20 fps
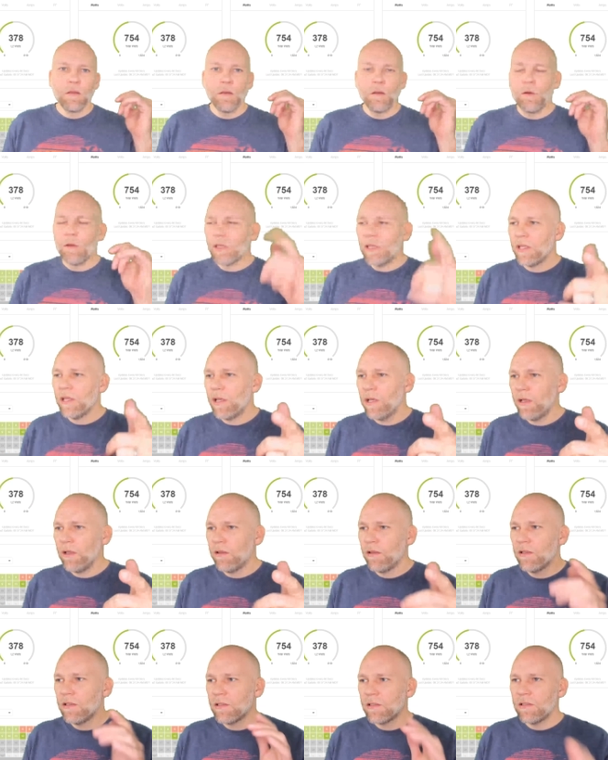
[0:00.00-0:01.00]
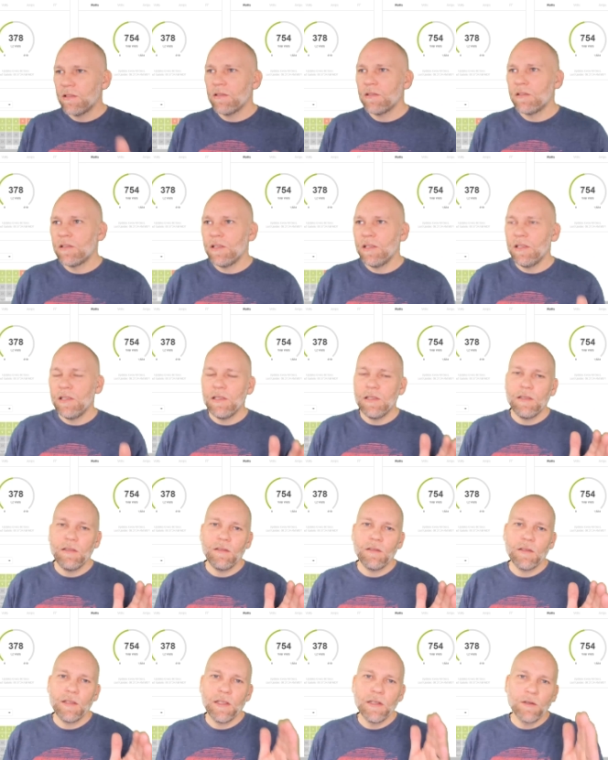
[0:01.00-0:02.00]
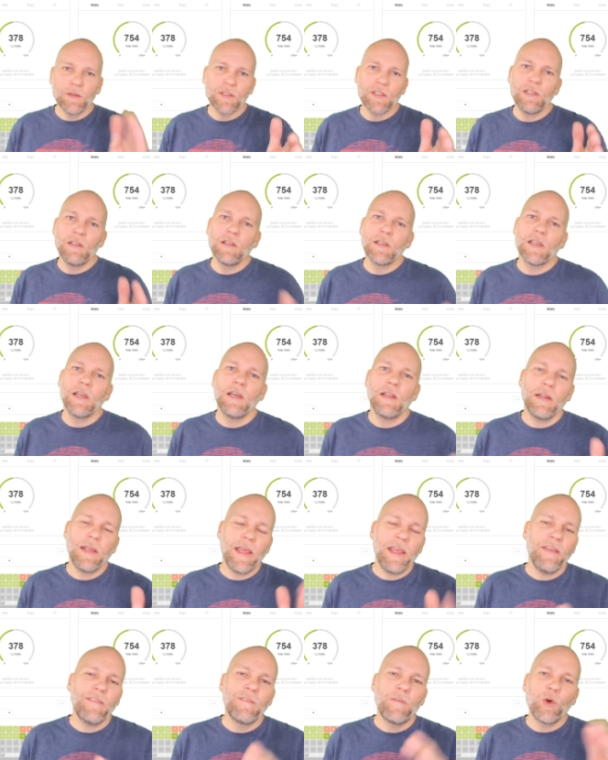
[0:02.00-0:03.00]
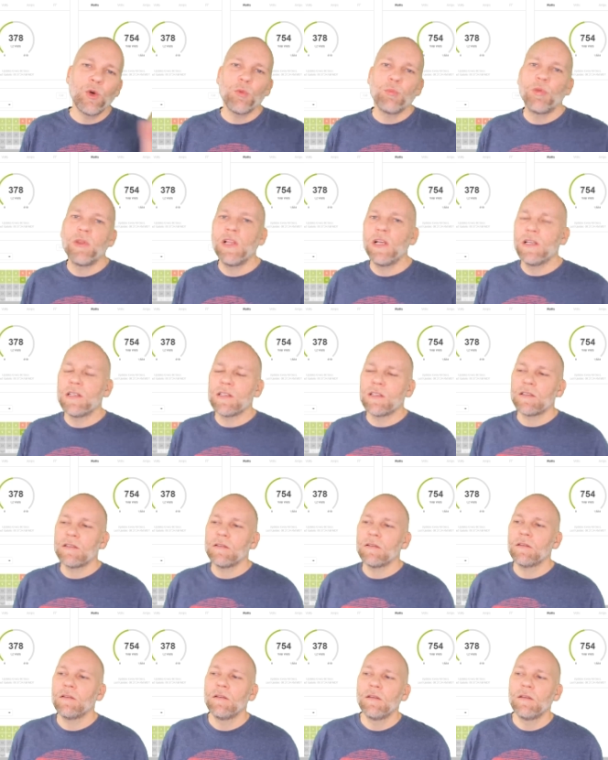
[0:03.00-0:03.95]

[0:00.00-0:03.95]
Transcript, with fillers: Okay, this is the InnoSilicon Silicon A4 Plus.